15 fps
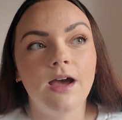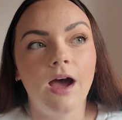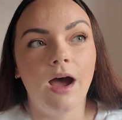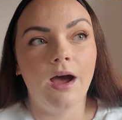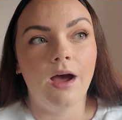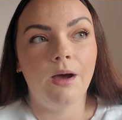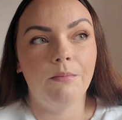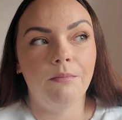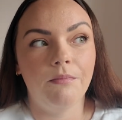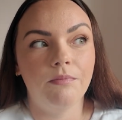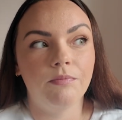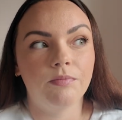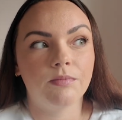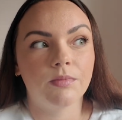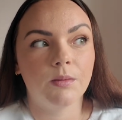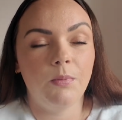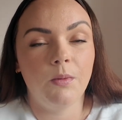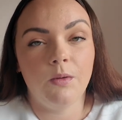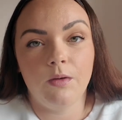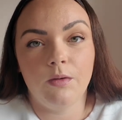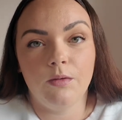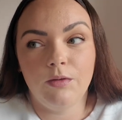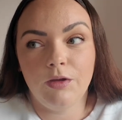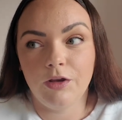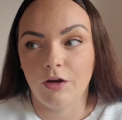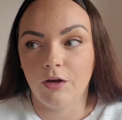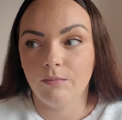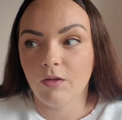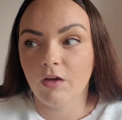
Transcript: but you know,